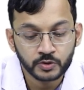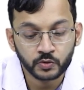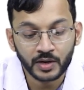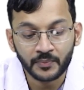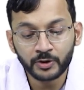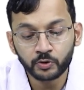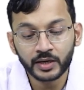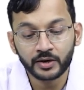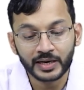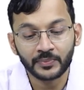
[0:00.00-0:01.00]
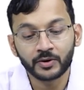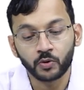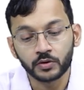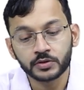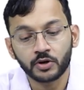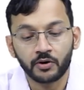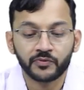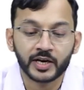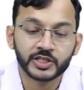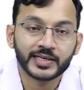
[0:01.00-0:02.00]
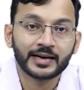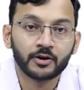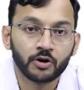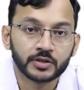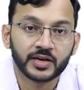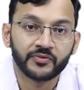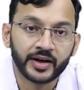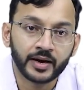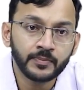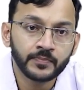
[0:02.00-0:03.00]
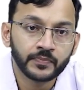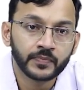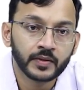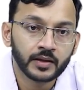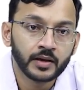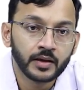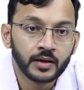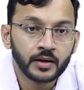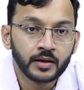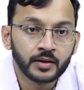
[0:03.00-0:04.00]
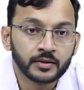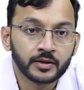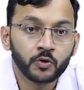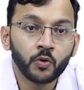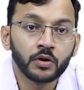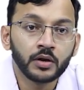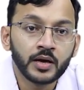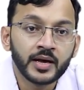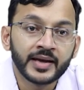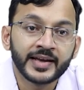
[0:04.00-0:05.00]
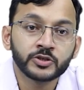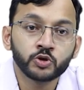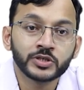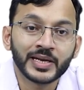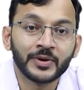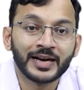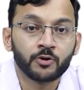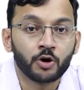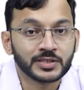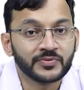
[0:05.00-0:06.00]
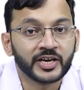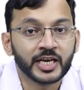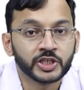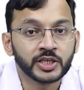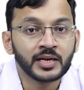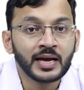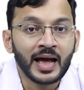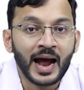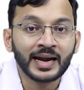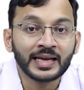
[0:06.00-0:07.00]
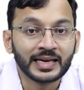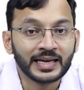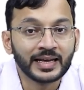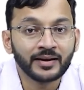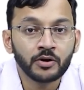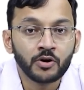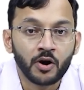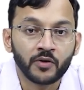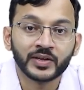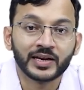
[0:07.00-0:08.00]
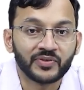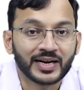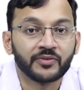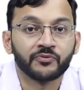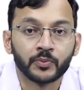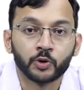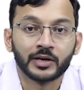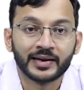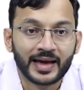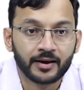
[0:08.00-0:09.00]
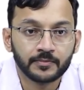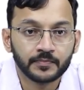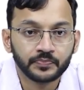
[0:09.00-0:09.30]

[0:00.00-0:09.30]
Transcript: So coming to the treatment goals of congenital coxa vara, the goal is to stimulate ossification and healing of the defective femoral neck,